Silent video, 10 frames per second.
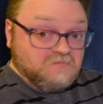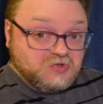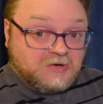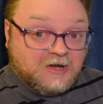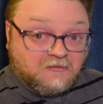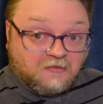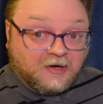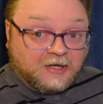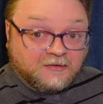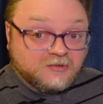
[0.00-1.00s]

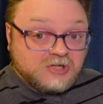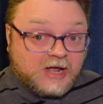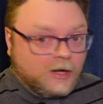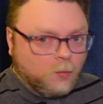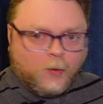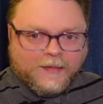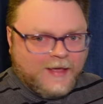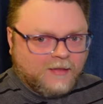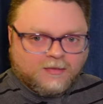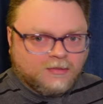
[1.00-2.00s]
transferring it to China well
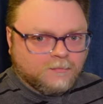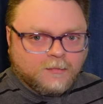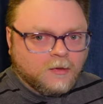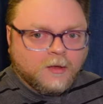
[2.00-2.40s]
that's